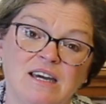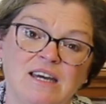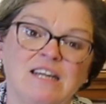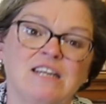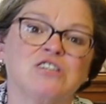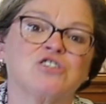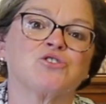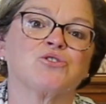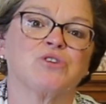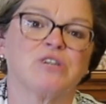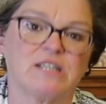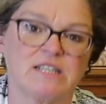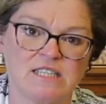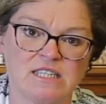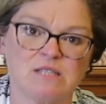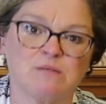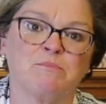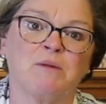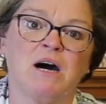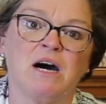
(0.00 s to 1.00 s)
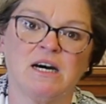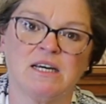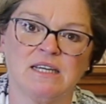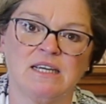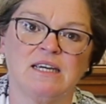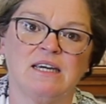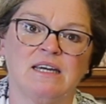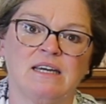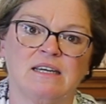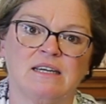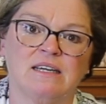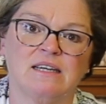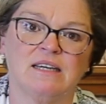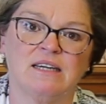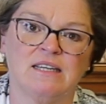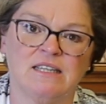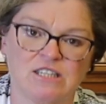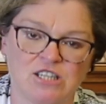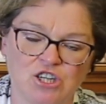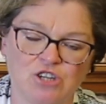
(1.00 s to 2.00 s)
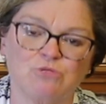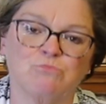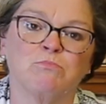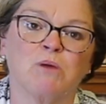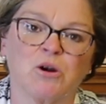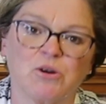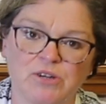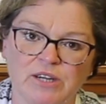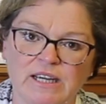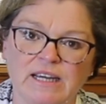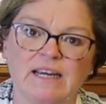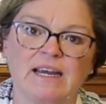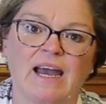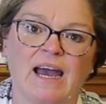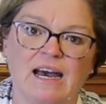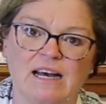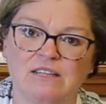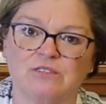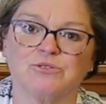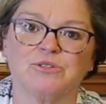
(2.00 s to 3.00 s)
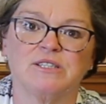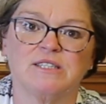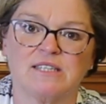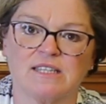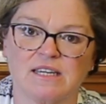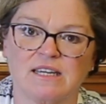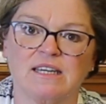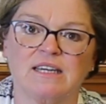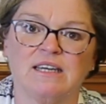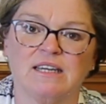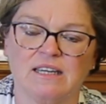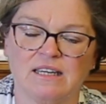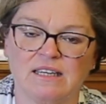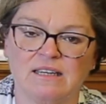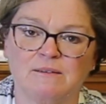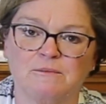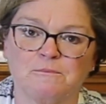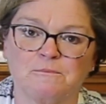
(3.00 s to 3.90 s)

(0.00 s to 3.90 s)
and it tricks the body into burning calories again